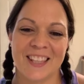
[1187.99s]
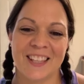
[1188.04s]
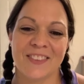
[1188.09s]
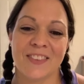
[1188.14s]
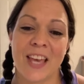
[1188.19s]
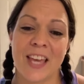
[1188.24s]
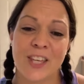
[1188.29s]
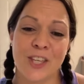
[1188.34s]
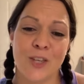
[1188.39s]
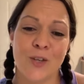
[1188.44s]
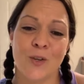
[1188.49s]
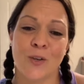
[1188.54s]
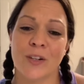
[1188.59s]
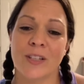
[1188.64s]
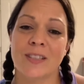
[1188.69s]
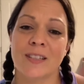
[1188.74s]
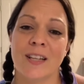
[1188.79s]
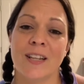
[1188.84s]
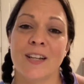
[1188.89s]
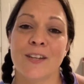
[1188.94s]
Thank you,
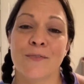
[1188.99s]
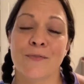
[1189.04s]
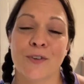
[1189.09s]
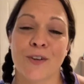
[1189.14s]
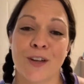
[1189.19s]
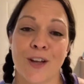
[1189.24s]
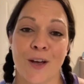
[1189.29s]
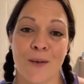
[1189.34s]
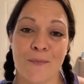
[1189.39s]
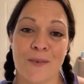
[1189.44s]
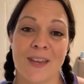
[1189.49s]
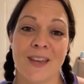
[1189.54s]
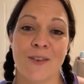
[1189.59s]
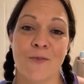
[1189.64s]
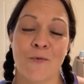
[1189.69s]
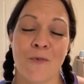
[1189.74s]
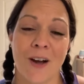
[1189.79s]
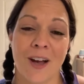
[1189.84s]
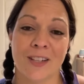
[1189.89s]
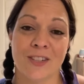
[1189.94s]
Christina, for coming
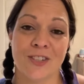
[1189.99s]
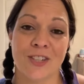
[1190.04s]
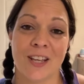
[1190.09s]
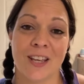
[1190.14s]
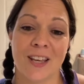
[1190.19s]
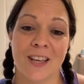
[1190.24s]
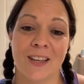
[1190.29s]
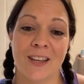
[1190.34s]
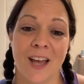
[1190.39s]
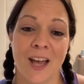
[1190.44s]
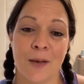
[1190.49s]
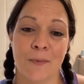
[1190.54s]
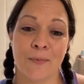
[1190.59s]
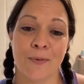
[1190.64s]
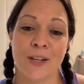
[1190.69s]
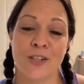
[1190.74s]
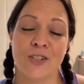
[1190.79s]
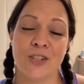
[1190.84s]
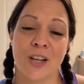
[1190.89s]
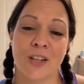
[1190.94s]
and watching. I
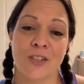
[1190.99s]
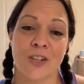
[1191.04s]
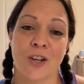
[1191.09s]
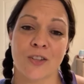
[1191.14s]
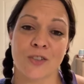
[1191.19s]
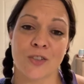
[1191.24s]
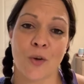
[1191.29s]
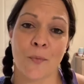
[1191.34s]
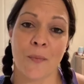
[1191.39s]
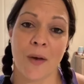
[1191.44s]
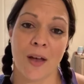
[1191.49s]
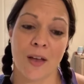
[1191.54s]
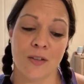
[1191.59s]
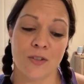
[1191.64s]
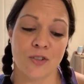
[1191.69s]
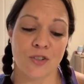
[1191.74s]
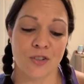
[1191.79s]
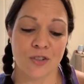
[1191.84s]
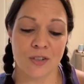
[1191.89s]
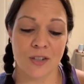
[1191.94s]
appreciate y'all so
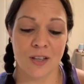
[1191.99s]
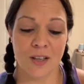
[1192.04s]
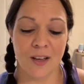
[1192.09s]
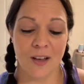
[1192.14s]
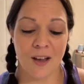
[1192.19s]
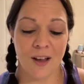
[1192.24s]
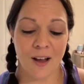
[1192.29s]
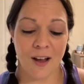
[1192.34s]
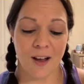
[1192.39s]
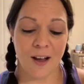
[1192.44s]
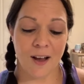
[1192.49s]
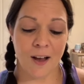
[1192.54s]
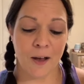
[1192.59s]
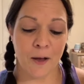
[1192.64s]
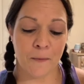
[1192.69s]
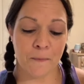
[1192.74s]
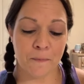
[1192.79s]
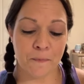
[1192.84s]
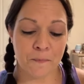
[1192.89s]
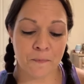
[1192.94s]
much.
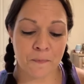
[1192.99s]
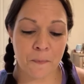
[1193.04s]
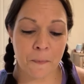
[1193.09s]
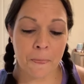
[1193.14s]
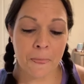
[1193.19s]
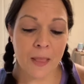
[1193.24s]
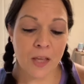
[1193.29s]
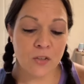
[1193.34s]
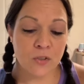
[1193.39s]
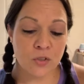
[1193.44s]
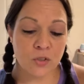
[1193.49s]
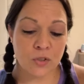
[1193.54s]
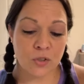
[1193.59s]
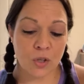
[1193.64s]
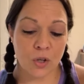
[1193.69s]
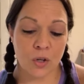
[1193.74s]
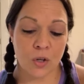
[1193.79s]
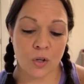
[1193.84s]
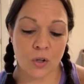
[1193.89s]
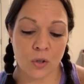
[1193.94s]

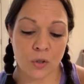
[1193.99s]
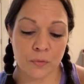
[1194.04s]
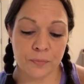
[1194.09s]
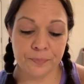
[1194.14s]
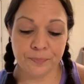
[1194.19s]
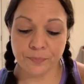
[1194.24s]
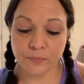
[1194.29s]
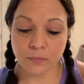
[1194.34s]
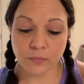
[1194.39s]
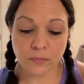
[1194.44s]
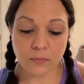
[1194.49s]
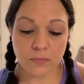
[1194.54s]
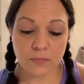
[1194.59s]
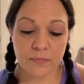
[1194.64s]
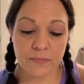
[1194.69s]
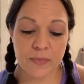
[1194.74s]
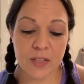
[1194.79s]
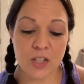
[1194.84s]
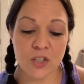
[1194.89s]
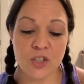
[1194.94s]
So
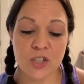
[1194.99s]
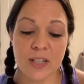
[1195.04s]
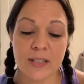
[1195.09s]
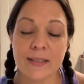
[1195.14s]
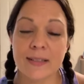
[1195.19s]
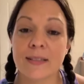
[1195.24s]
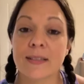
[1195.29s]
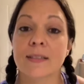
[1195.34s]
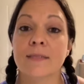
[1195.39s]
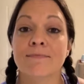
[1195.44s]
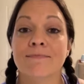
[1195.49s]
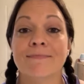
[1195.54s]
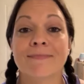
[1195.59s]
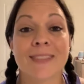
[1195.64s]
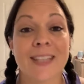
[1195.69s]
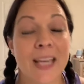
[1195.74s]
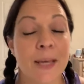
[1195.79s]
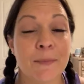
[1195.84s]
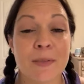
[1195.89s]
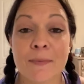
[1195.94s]
just
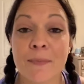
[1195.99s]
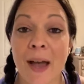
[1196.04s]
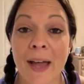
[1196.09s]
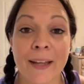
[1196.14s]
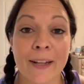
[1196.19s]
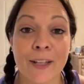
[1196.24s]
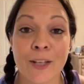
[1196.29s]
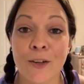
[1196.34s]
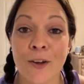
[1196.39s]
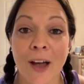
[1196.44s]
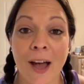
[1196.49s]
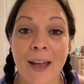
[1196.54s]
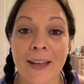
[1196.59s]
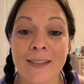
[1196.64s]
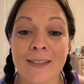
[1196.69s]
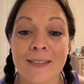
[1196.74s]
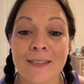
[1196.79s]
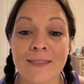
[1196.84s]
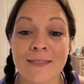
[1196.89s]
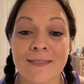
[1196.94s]
keep smiling, you
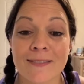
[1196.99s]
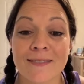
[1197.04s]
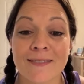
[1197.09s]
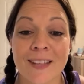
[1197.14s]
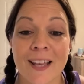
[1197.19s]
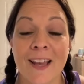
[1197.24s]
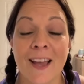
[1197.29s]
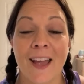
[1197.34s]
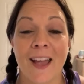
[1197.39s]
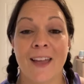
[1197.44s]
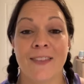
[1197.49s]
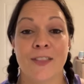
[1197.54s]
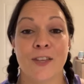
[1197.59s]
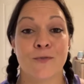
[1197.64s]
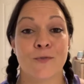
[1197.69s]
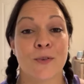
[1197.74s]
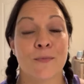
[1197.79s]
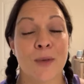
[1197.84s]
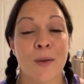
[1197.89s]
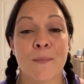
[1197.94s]
guys. And
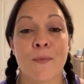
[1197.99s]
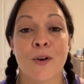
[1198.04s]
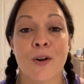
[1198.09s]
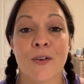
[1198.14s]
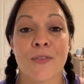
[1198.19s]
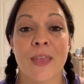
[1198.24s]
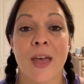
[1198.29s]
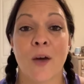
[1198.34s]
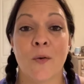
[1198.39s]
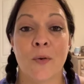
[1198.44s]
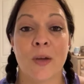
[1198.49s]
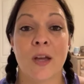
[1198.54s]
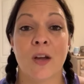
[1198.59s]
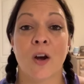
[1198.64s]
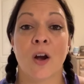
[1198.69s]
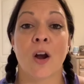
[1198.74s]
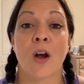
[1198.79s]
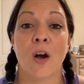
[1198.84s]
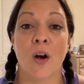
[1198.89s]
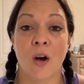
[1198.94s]
then remember that we
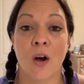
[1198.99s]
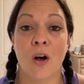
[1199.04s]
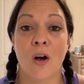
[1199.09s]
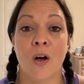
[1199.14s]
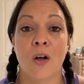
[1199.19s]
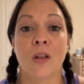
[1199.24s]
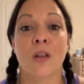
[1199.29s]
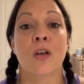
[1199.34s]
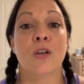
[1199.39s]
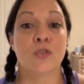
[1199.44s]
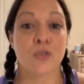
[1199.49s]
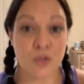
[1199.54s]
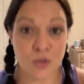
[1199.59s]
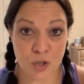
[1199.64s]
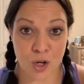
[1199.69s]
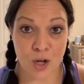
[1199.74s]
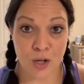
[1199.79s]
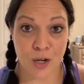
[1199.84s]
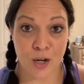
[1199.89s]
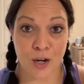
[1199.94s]
are all
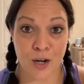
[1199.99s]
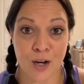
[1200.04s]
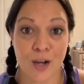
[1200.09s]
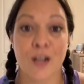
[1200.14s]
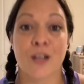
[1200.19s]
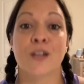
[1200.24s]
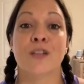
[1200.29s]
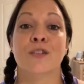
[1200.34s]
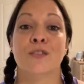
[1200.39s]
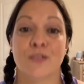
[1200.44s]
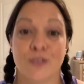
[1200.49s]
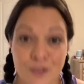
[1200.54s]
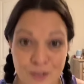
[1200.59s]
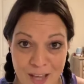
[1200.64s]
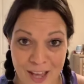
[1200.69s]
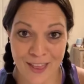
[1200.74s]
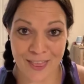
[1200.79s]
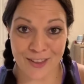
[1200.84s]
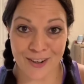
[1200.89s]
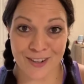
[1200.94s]
stronger
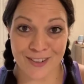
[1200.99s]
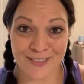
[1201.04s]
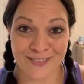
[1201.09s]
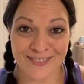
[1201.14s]
together.